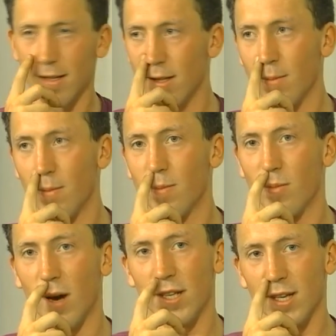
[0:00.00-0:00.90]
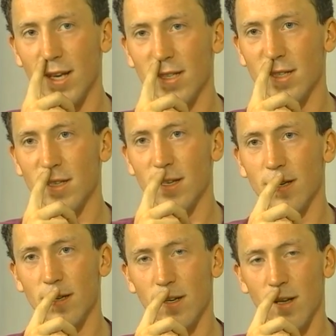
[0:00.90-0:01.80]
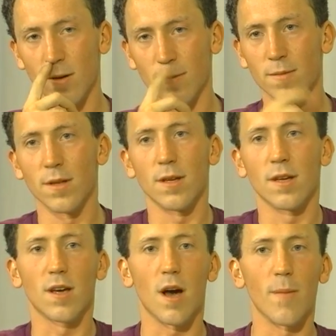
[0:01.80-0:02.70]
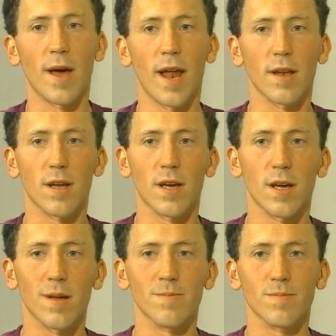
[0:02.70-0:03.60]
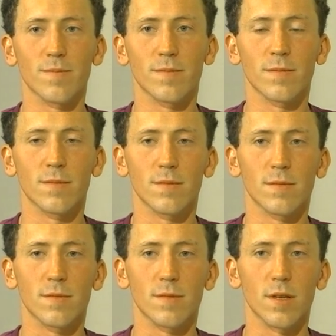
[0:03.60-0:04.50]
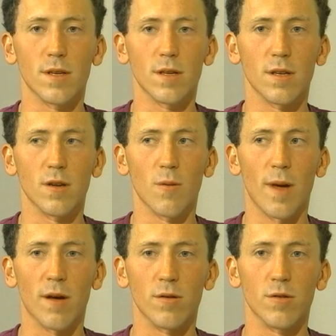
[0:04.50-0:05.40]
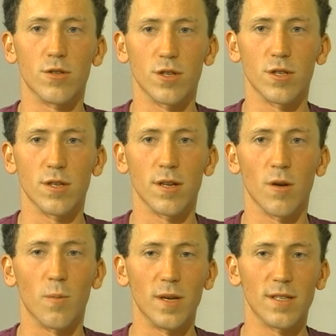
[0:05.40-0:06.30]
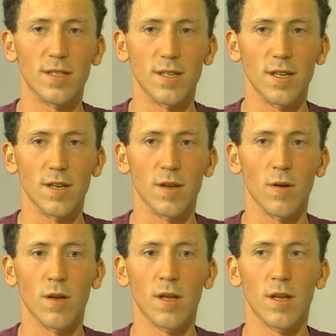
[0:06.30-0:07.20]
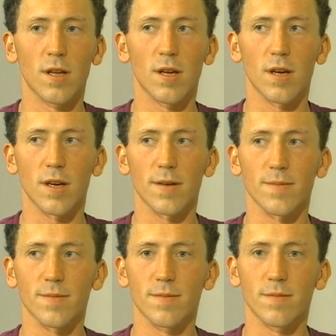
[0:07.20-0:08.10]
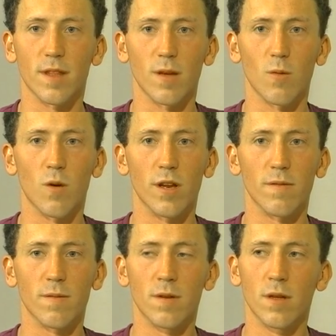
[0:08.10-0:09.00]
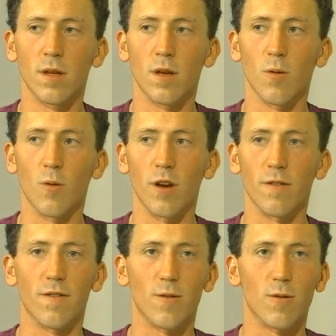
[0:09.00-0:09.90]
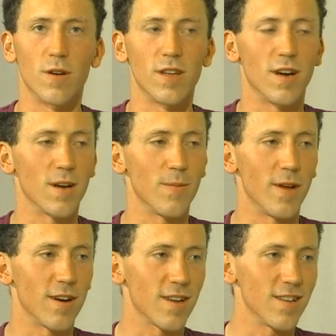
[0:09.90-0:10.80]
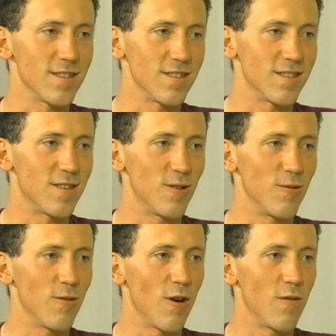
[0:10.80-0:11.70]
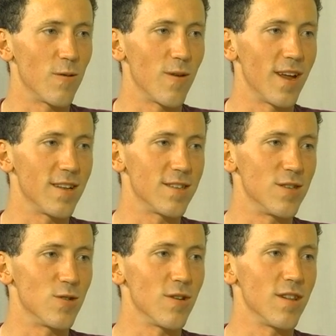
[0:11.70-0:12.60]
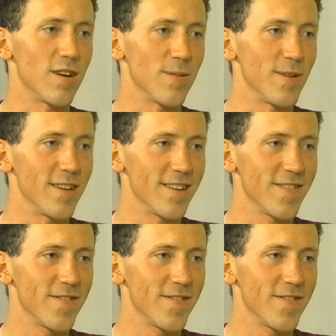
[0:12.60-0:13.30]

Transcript: the project is to you know combat um, you know malnutrition and obesity. You know, um, I think one in one in four young Americans is too overweight Ooh. to join the army.